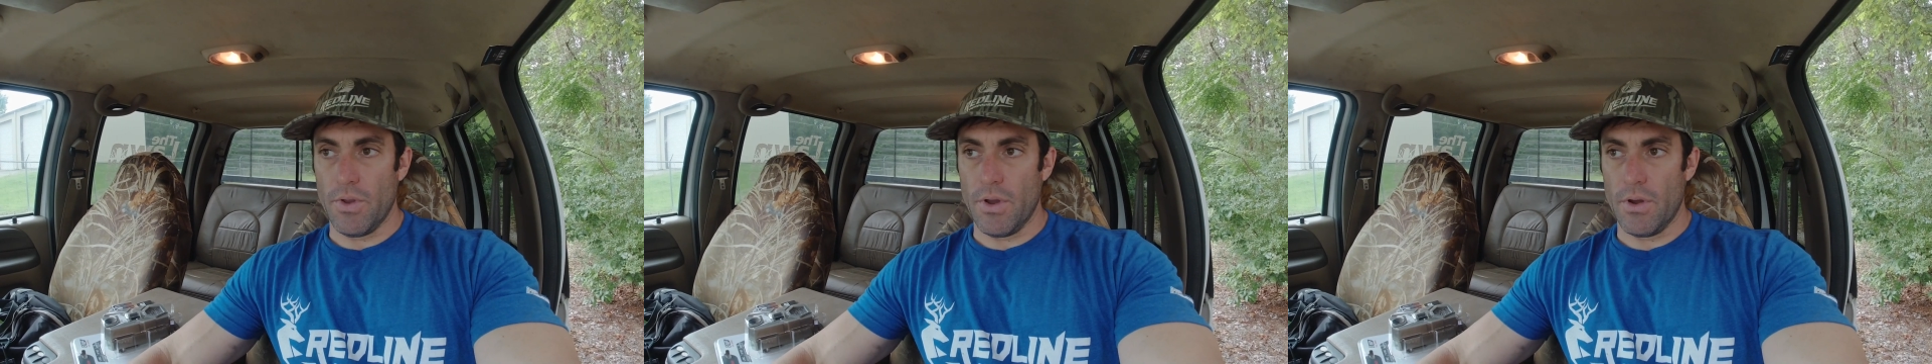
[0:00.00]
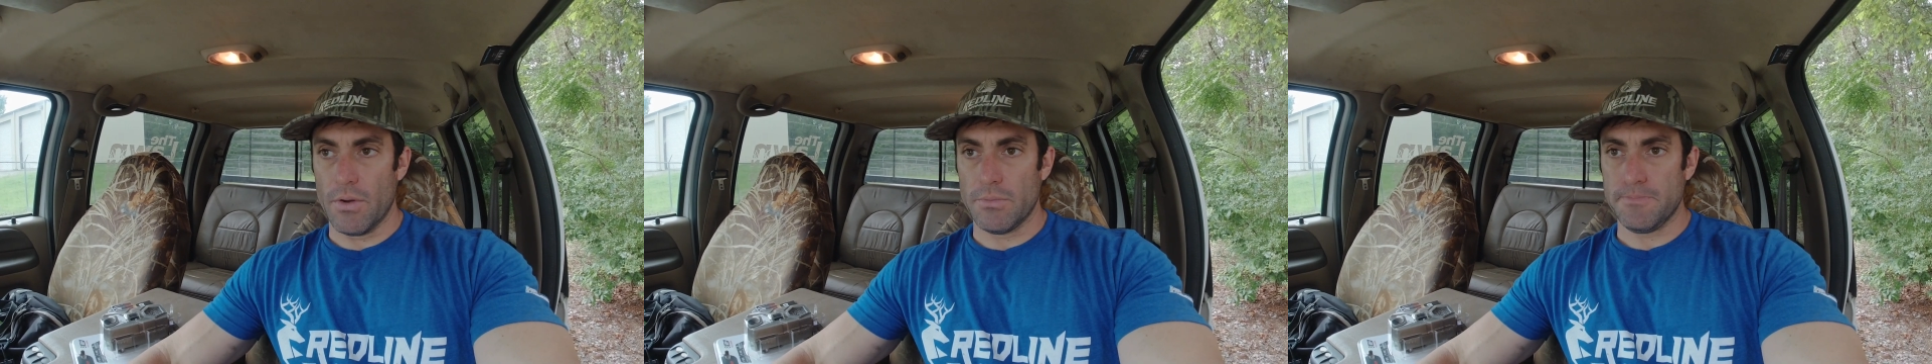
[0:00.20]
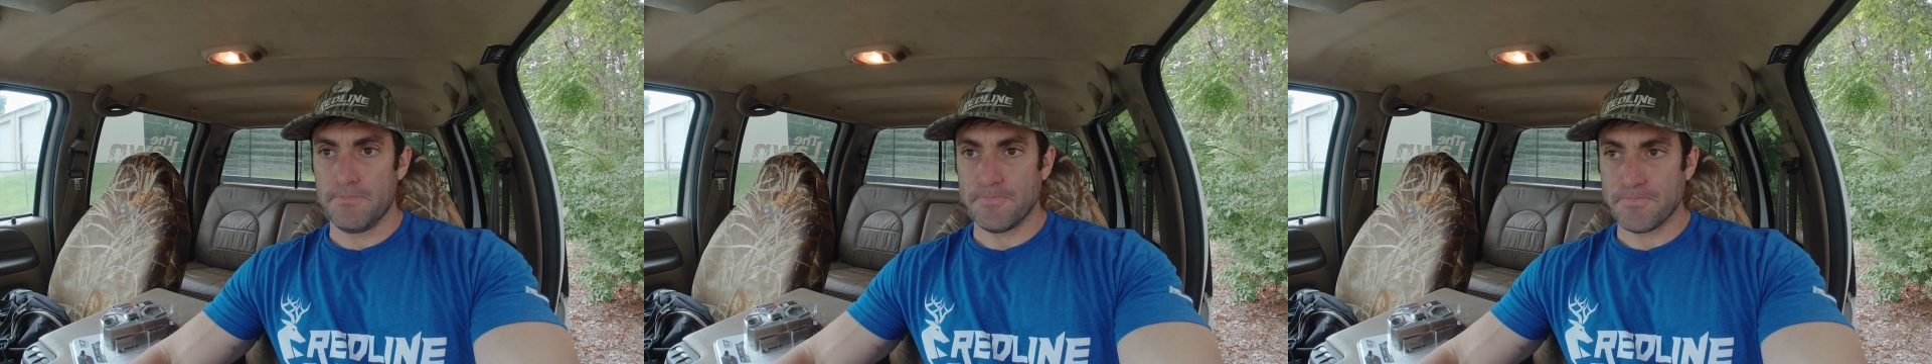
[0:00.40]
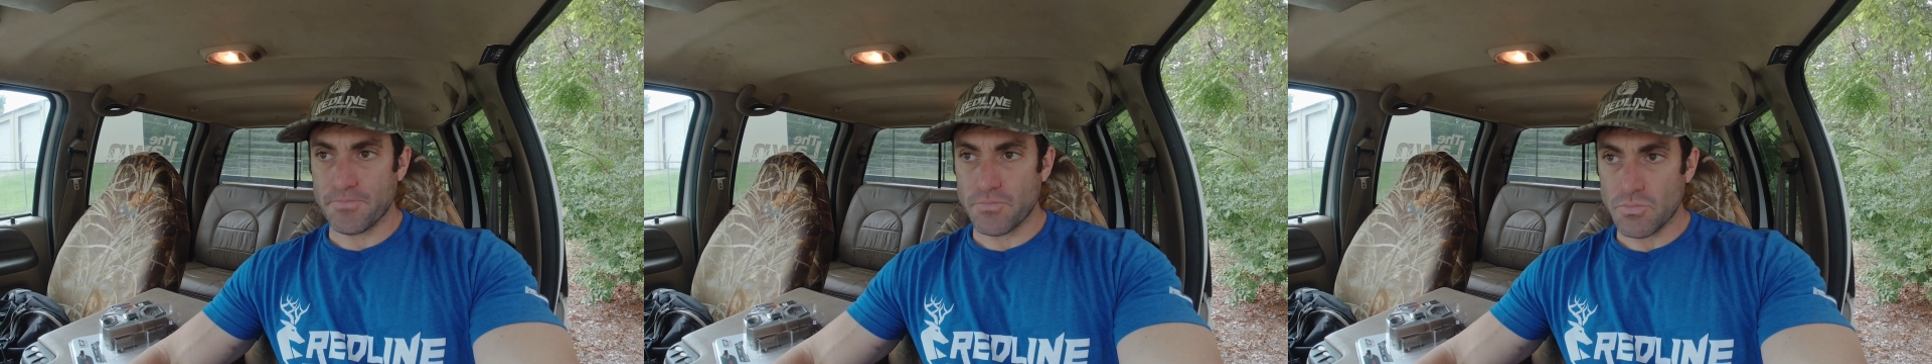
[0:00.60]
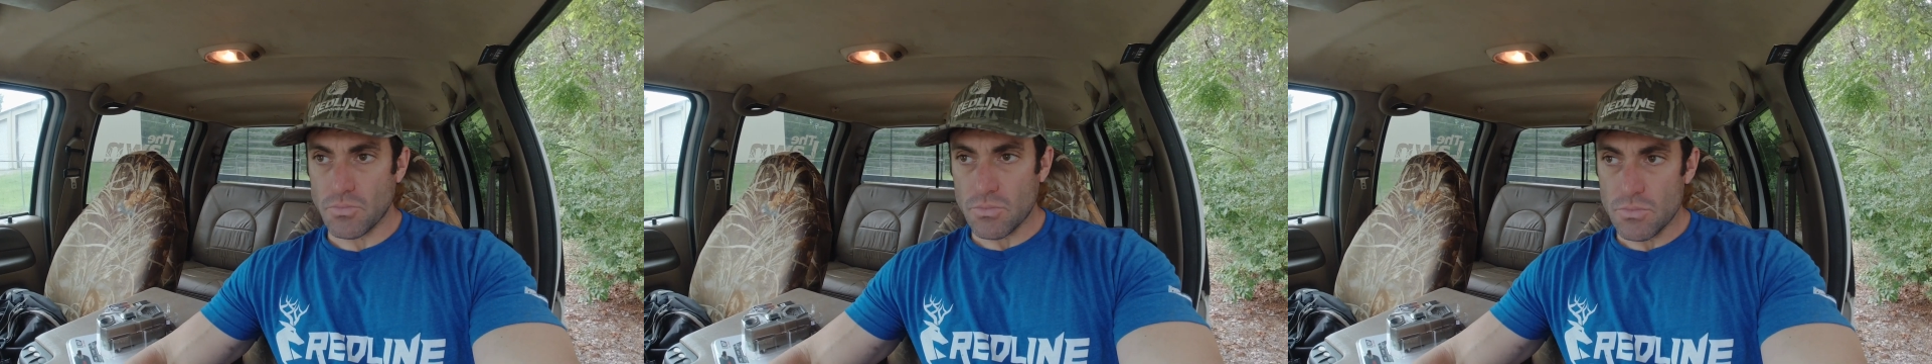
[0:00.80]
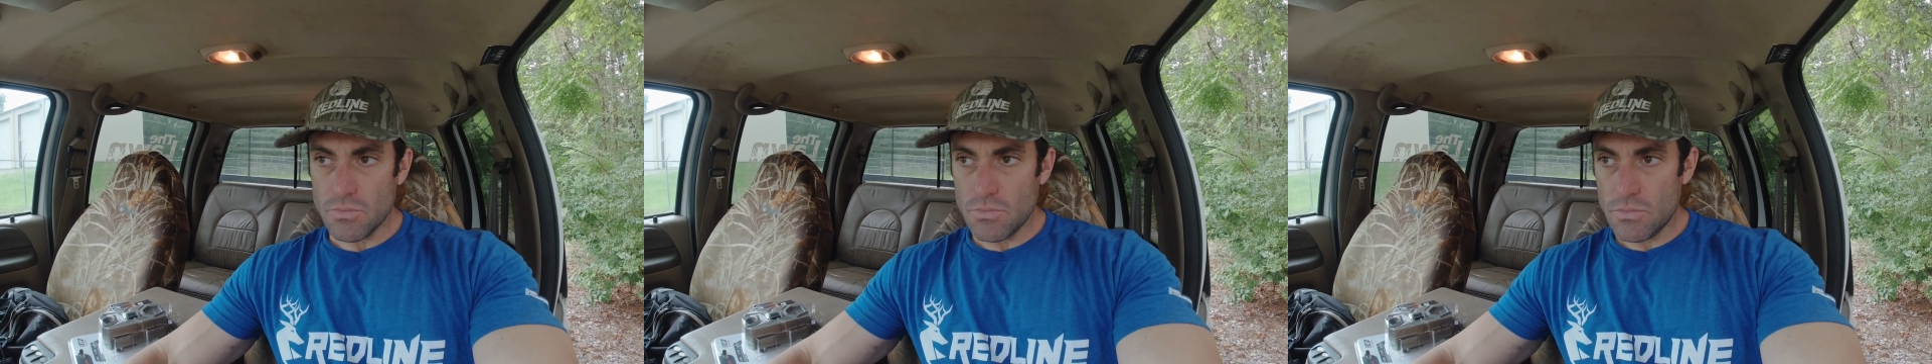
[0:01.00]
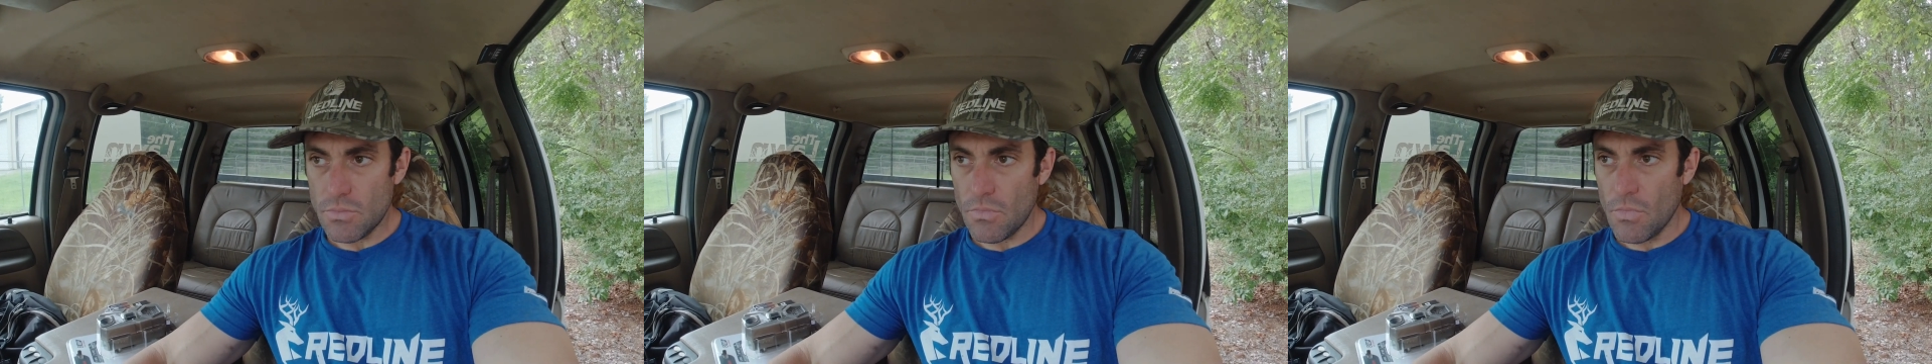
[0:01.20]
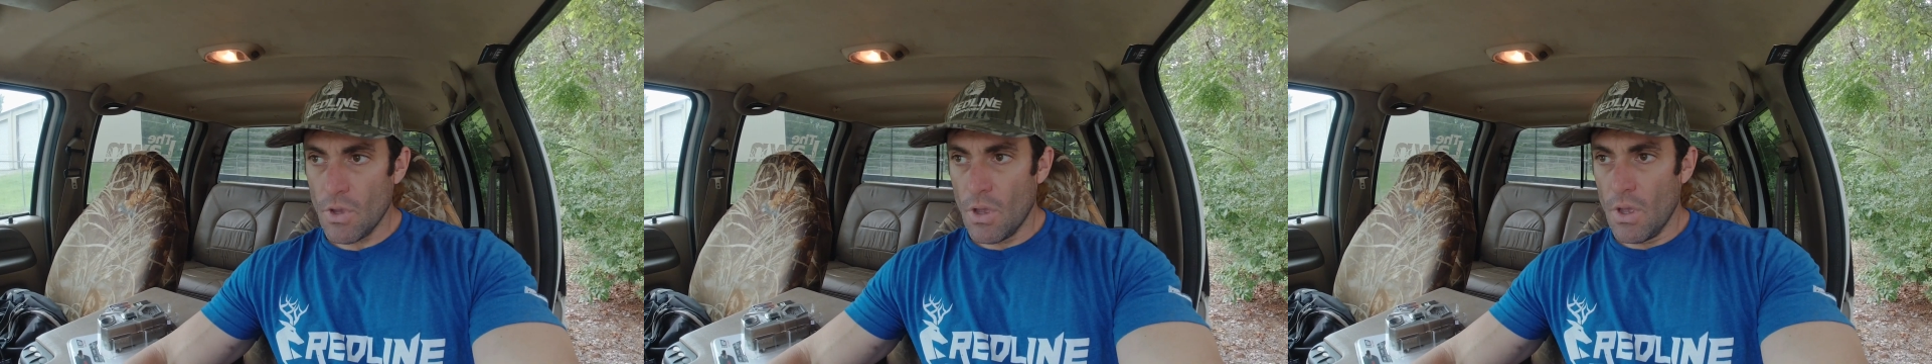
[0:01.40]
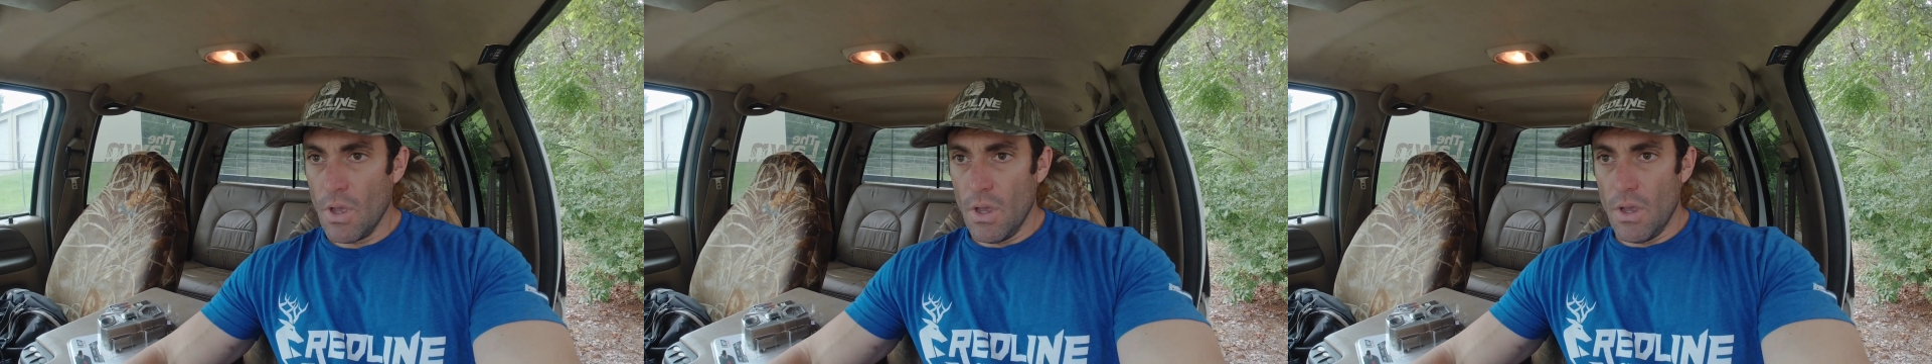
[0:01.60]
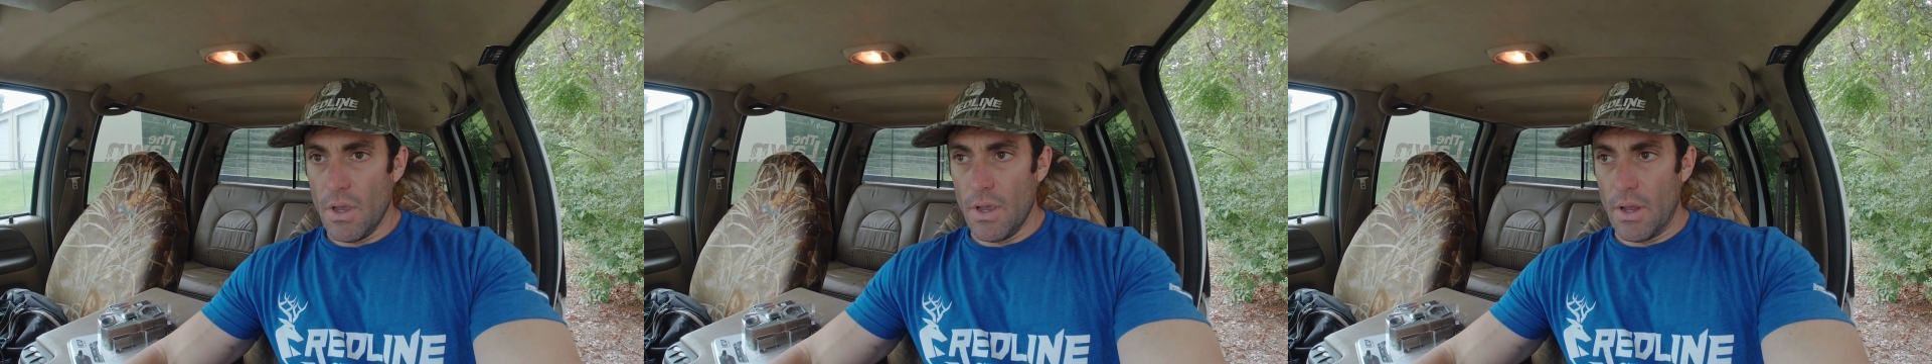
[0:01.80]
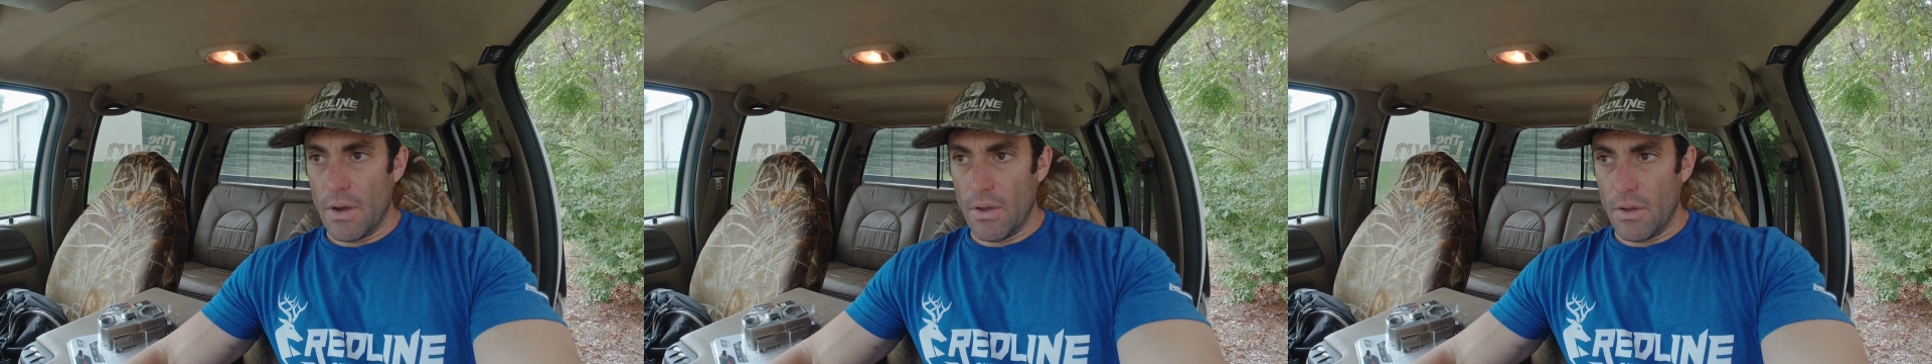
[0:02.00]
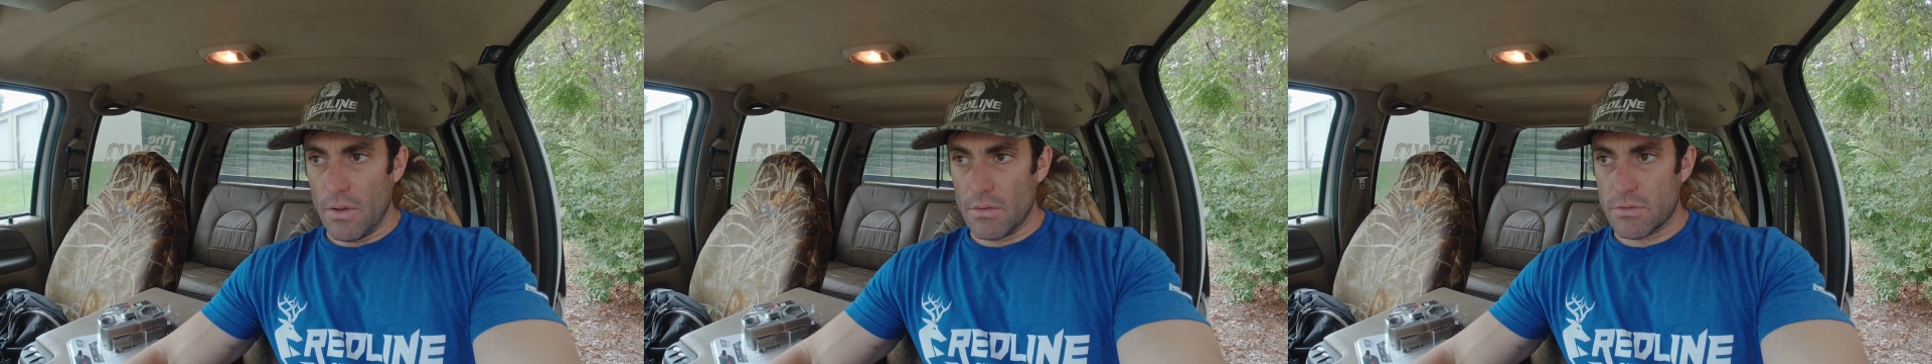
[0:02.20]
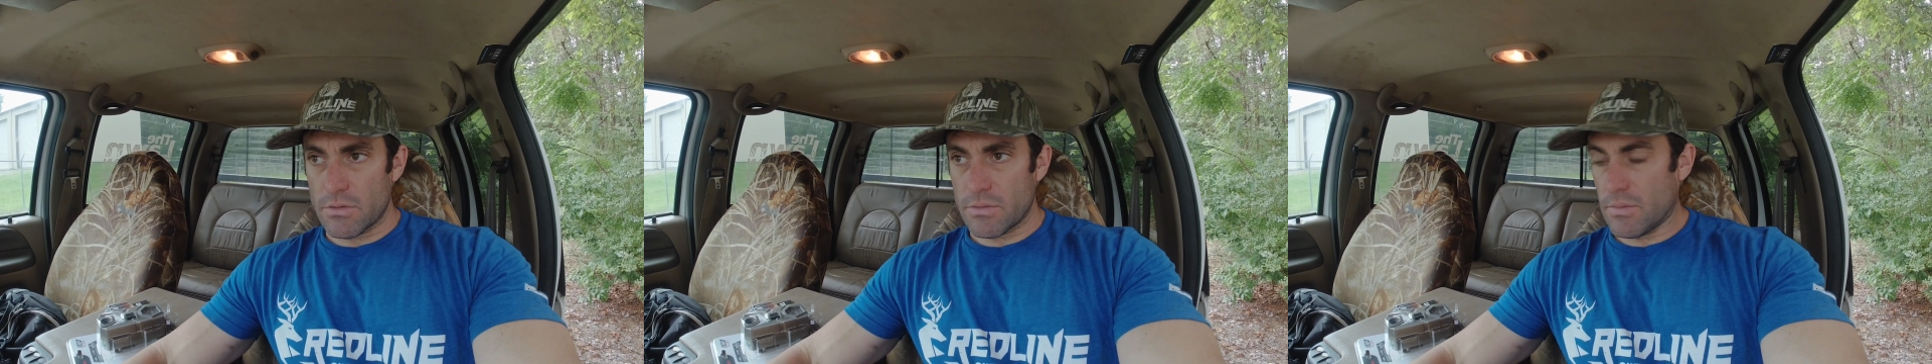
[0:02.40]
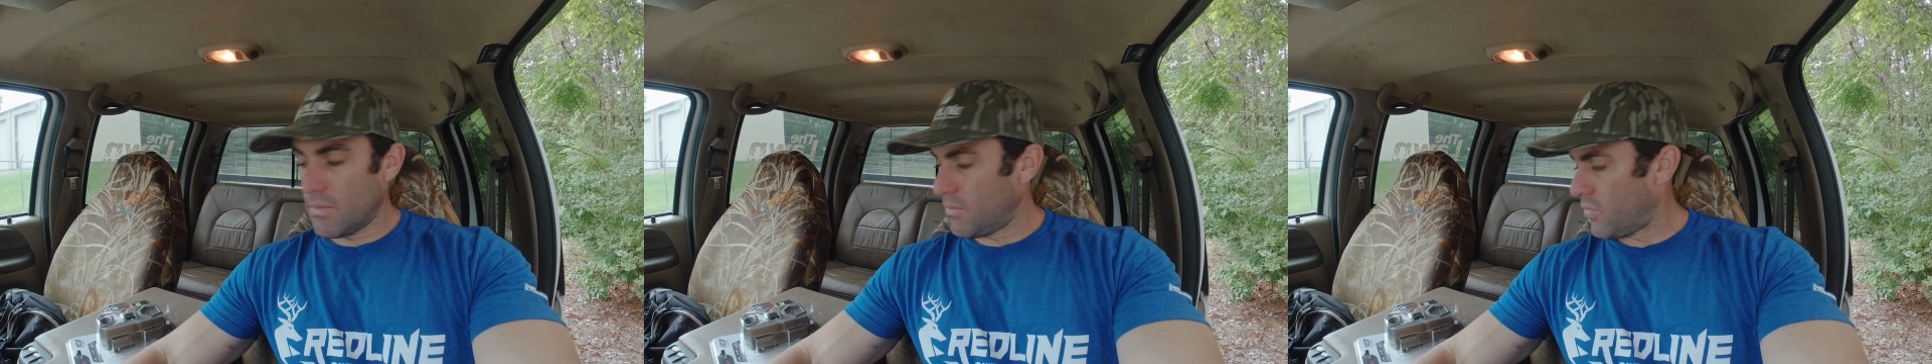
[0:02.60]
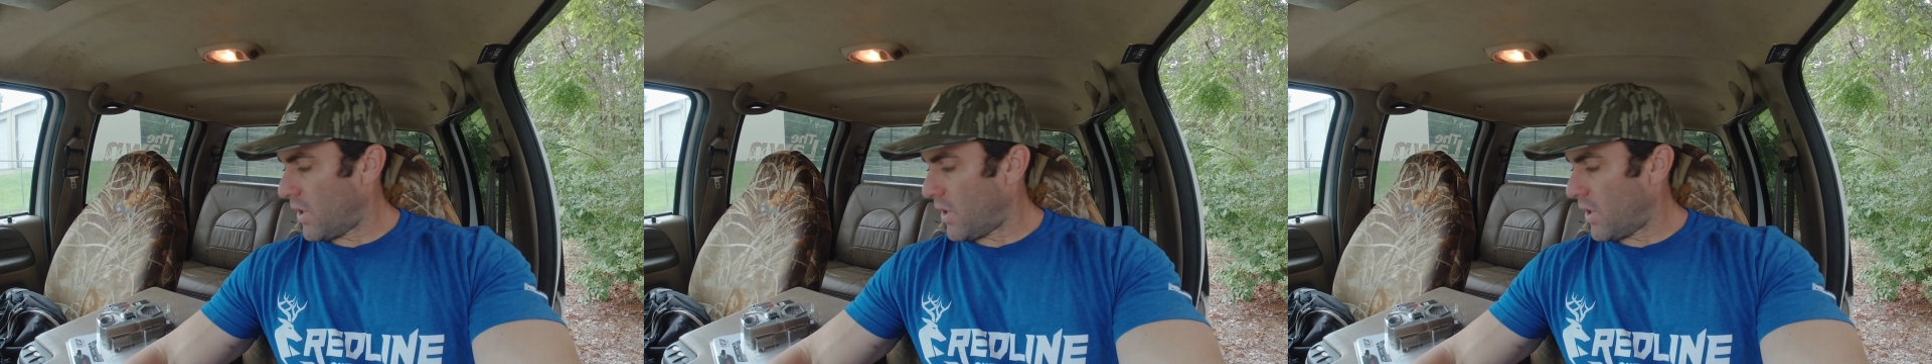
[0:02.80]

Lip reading: year, and it's